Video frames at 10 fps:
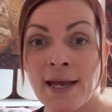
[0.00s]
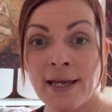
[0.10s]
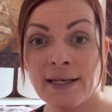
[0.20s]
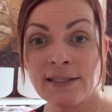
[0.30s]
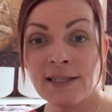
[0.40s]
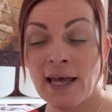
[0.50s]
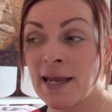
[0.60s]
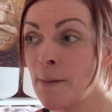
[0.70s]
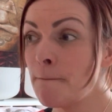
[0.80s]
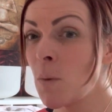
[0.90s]
is
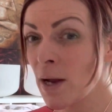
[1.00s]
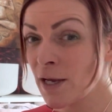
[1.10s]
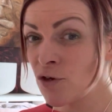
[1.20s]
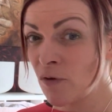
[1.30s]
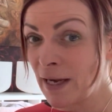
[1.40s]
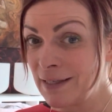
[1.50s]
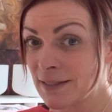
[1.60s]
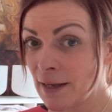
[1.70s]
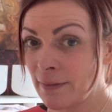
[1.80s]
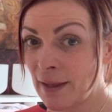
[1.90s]
they
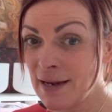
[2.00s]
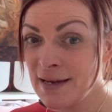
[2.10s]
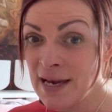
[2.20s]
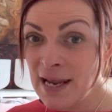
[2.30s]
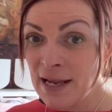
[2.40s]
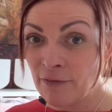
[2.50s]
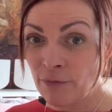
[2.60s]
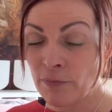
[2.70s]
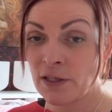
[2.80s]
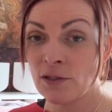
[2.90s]
migrate and they live
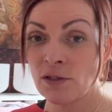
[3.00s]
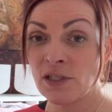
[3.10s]
within